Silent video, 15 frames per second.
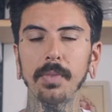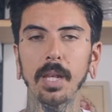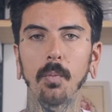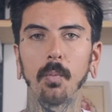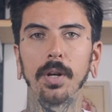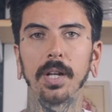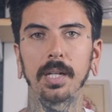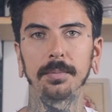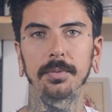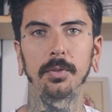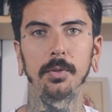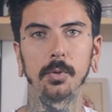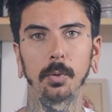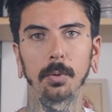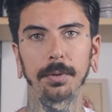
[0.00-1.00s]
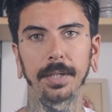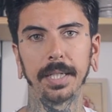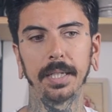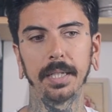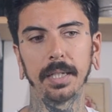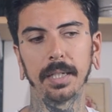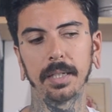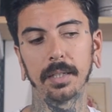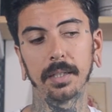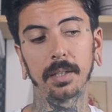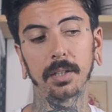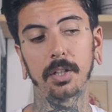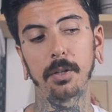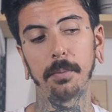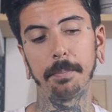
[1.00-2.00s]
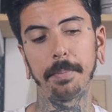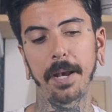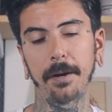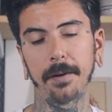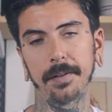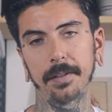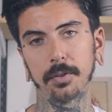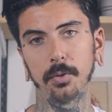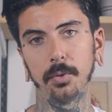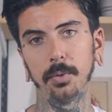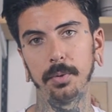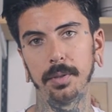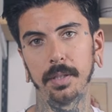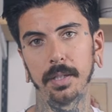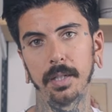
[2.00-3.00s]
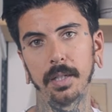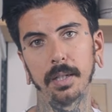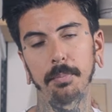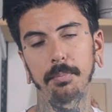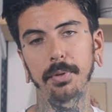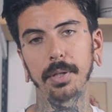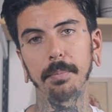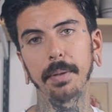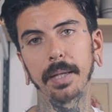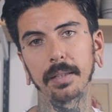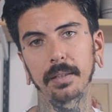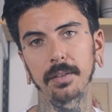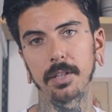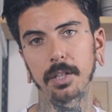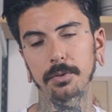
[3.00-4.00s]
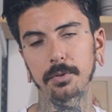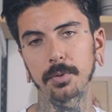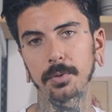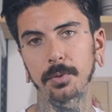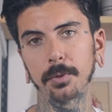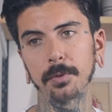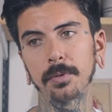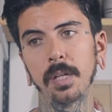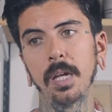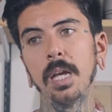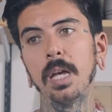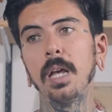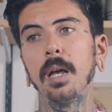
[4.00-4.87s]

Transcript: when it comes to jewelry compared to the pre-bent nostril screws.